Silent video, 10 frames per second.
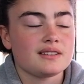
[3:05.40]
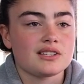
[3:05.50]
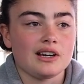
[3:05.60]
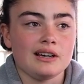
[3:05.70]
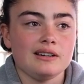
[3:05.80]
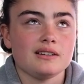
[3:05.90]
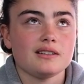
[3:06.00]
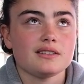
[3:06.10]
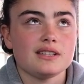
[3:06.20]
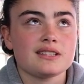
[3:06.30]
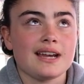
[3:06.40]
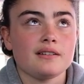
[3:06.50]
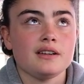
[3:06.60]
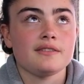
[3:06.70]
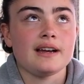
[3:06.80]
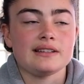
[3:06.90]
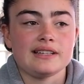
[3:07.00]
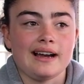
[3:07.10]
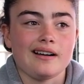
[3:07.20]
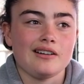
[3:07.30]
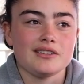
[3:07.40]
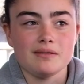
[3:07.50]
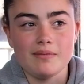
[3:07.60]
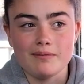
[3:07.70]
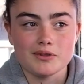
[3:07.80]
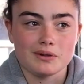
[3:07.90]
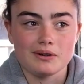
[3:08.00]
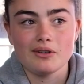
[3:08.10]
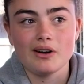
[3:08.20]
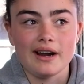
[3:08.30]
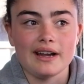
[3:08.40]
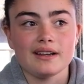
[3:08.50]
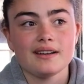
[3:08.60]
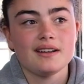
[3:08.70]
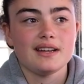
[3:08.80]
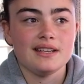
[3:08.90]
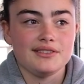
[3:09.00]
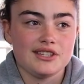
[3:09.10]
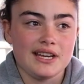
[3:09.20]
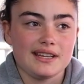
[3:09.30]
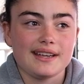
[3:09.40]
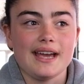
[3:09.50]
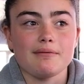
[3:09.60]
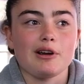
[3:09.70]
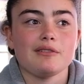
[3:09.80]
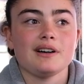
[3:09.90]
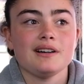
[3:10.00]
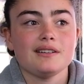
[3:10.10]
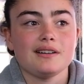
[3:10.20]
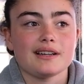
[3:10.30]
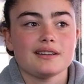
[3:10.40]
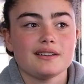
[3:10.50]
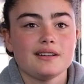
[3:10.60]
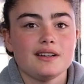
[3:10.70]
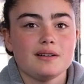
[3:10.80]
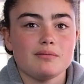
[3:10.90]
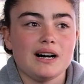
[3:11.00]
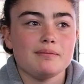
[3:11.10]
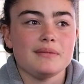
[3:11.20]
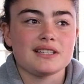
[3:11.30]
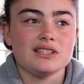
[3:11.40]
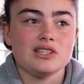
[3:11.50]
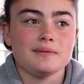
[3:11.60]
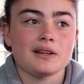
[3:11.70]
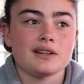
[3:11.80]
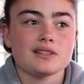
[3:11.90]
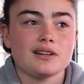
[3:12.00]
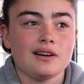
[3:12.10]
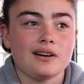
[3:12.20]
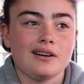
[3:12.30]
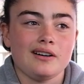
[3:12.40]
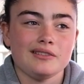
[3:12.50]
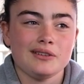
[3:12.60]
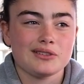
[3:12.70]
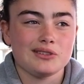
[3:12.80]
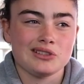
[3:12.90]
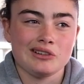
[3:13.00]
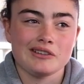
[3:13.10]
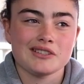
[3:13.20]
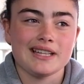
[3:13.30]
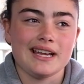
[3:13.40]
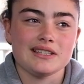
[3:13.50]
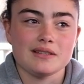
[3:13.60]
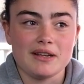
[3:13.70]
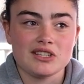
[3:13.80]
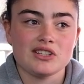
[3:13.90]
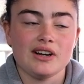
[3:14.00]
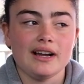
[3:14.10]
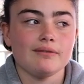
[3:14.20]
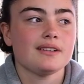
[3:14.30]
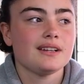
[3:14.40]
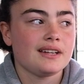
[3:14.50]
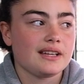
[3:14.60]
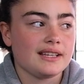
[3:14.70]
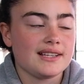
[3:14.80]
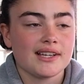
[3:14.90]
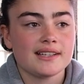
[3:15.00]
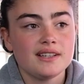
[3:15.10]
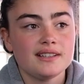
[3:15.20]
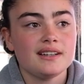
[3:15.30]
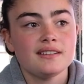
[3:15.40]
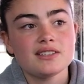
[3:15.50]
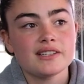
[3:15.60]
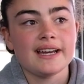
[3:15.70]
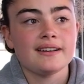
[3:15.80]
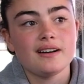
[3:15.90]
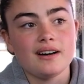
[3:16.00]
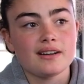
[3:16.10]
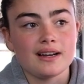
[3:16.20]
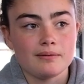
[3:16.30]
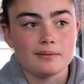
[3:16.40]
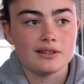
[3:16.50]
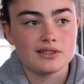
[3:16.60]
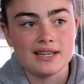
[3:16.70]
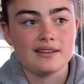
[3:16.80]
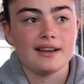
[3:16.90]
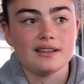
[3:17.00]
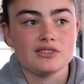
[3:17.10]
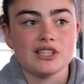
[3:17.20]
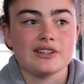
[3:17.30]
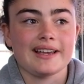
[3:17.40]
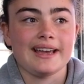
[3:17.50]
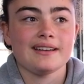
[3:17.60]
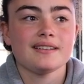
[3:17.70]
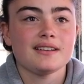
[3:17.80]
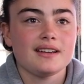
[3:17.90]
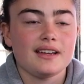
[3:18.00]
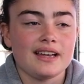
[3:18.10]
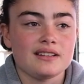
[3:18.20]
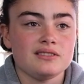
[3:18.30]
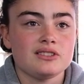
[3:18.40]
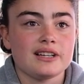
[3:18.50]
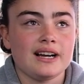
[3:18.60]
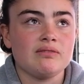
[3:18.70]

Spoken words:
so the day we found out, I was in mum's room crying, and Dean came over. Like, mum messaged him and goes, "Oh, I'm not too sure if today is the best time," and he's like, no, it's okay, I'll come, I'll see if she's okay. And